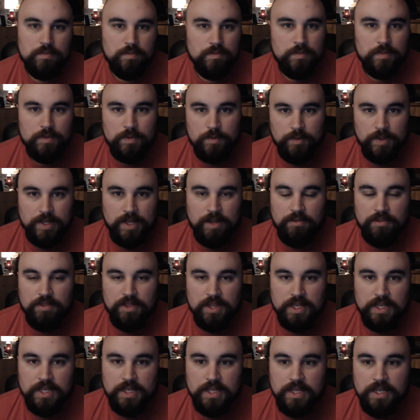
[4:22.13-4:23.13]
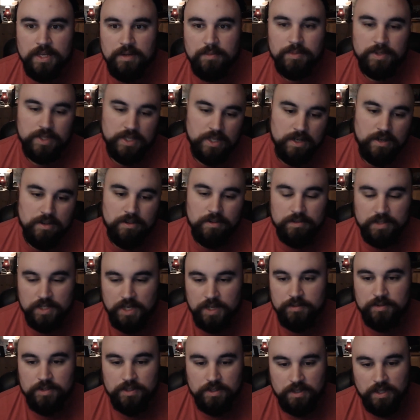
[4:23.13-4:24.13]
without thinking it, but then other
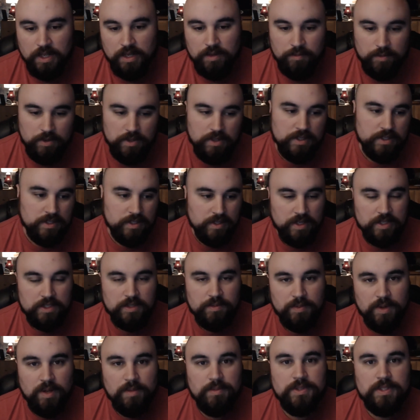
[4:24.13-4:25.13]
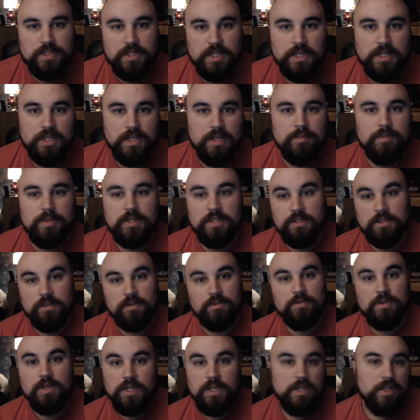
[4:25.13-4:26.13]
times it's like, well, I should probably stand up. And
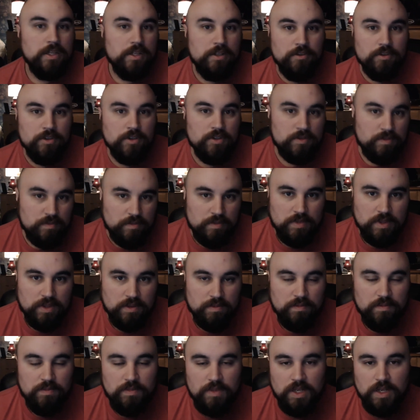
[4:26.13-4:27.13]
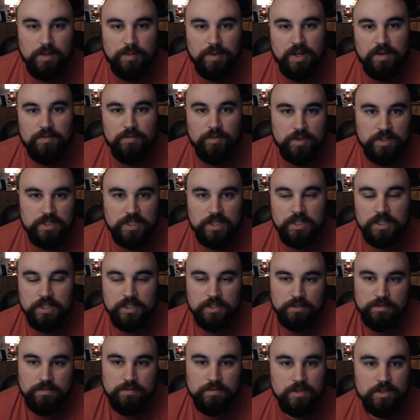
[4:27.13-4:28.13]
so you just think about it for a second,
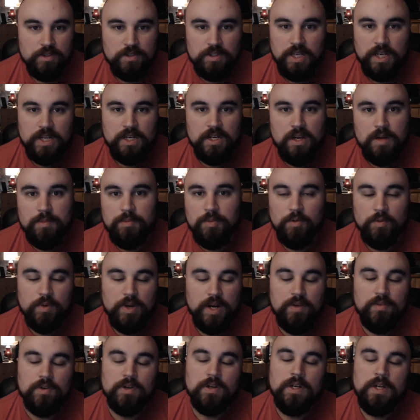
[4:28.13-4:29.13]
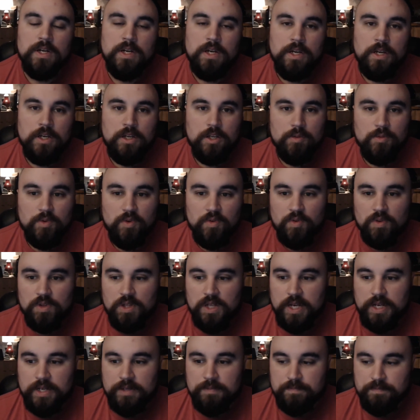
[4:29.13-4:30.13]
you stand up or whatever, you move your
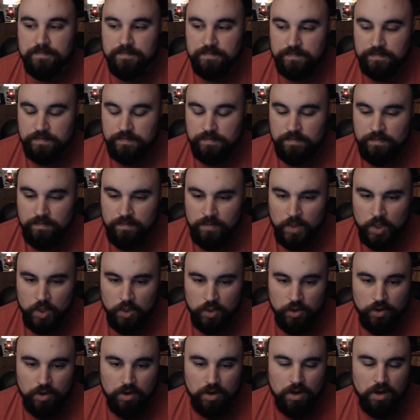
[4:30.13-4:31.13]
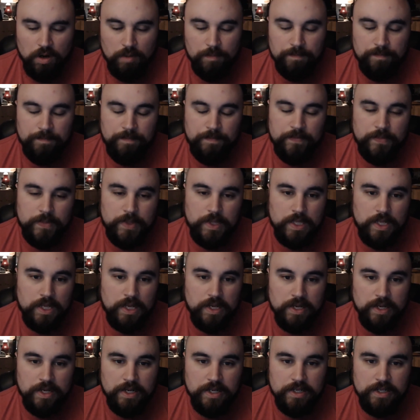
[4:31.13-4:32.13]
leg or your arm.
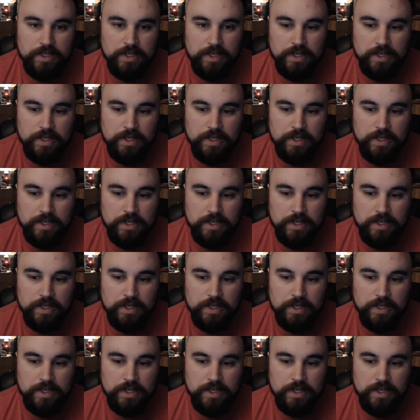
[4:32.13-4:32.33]
And